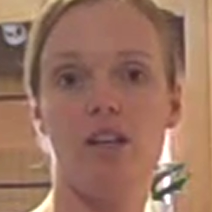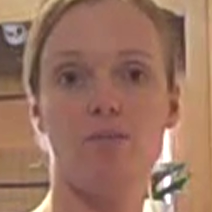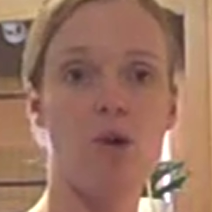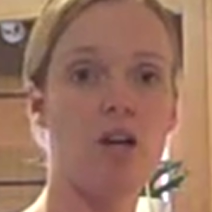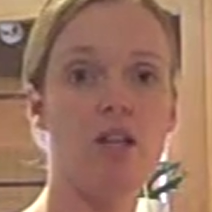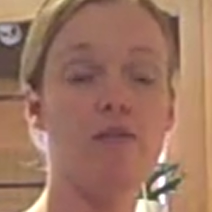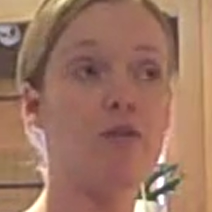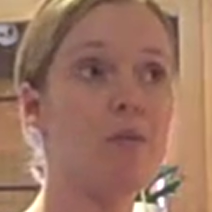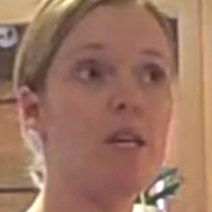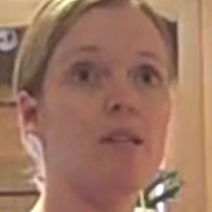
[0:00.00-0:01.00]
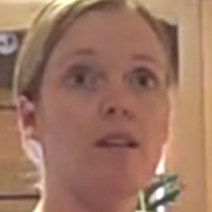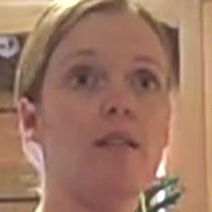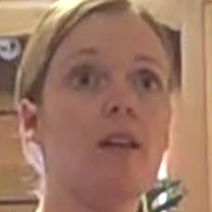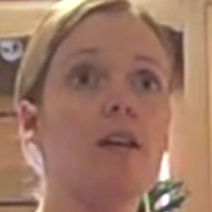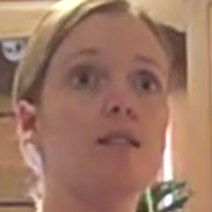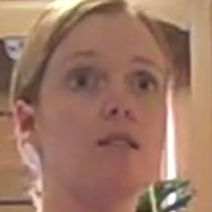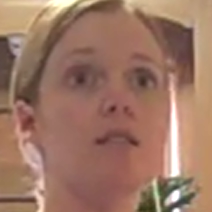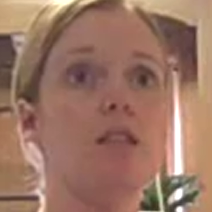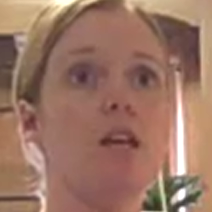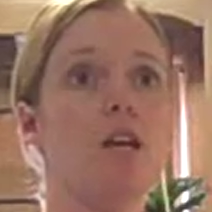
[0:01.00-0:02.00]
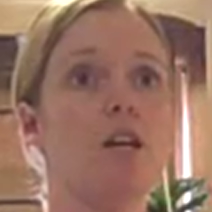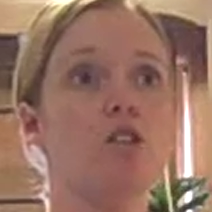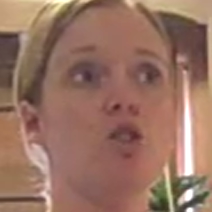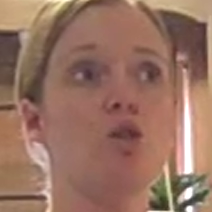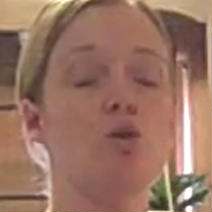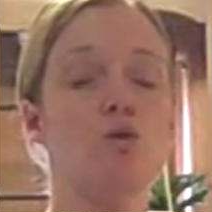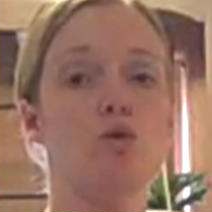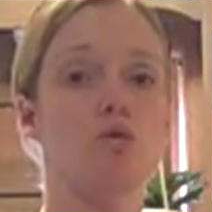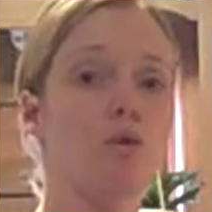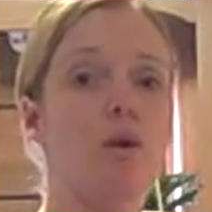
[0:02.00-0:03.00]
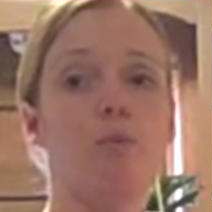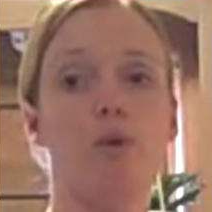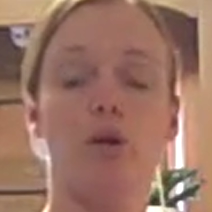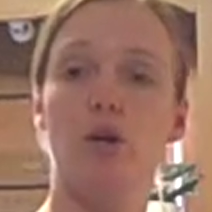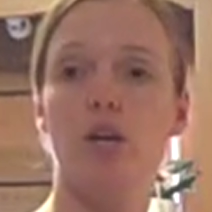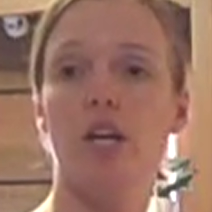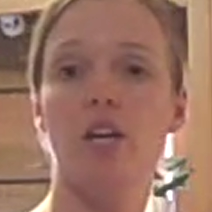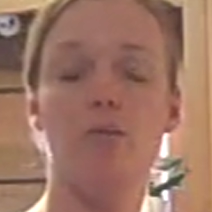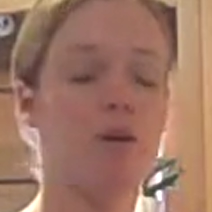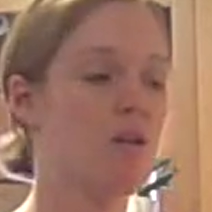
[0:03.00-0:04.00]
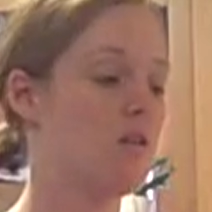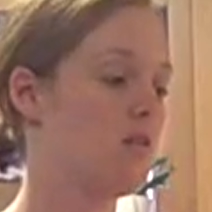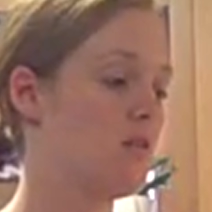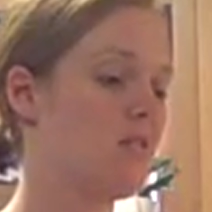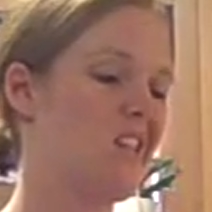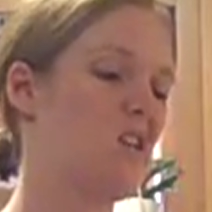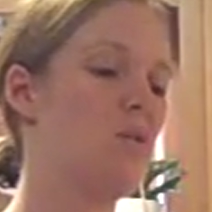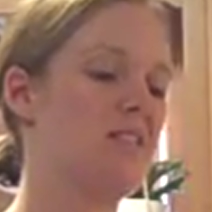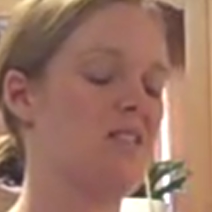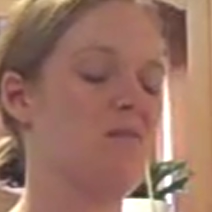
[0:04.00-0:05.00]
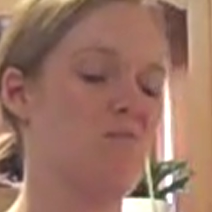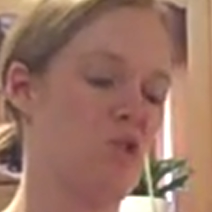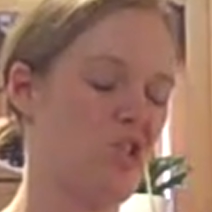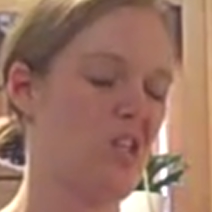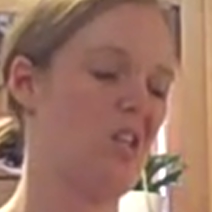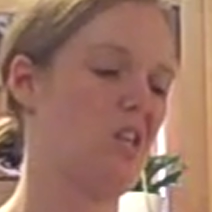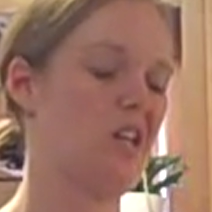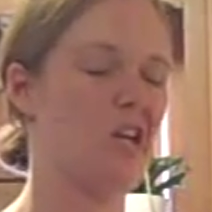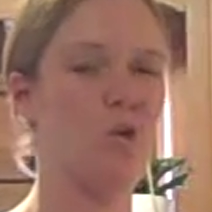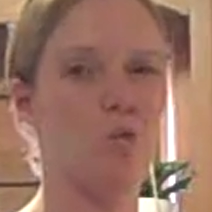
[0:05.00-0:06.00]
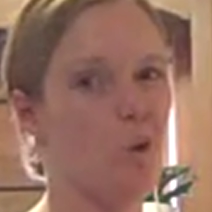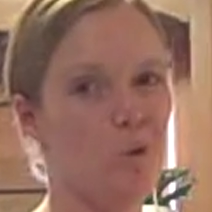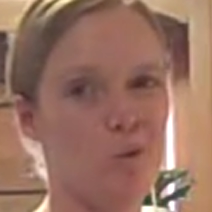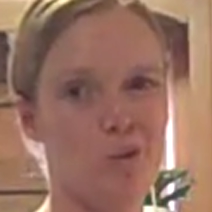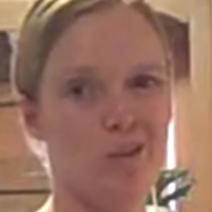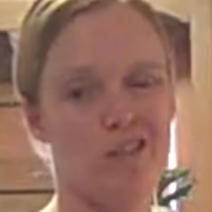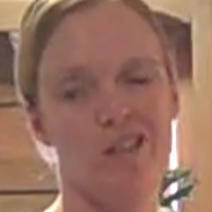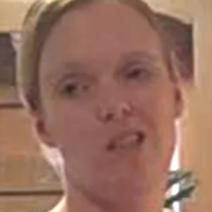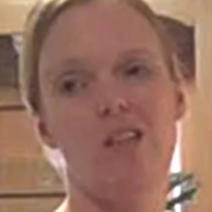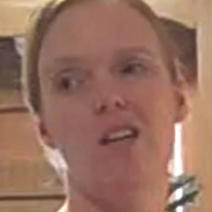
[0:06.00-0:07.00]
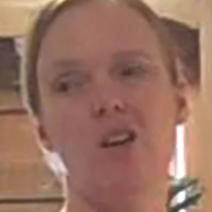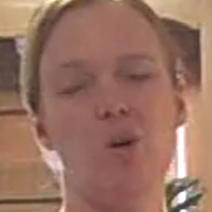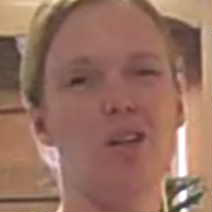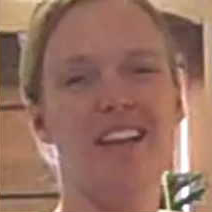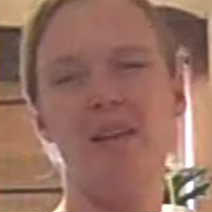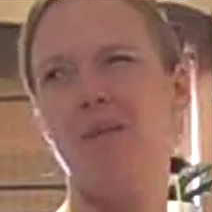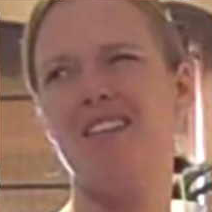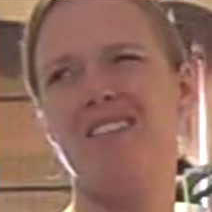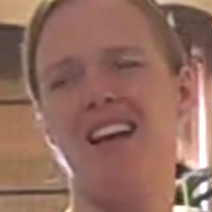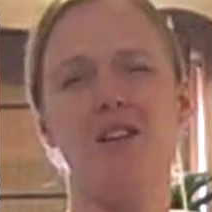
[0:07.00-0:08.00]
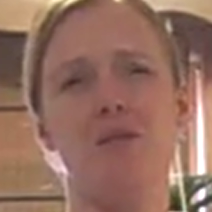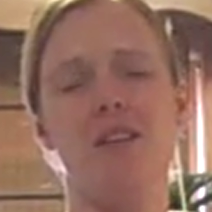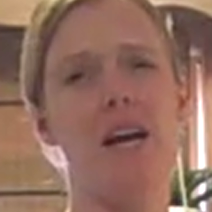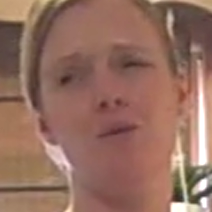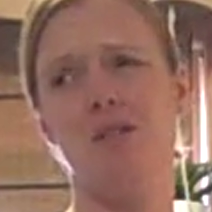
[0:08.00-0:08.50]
Because broccoli for me is like the easiest thing to screw up when cooking, because like it always ends up mushy and kind of gross, and or it like makes the house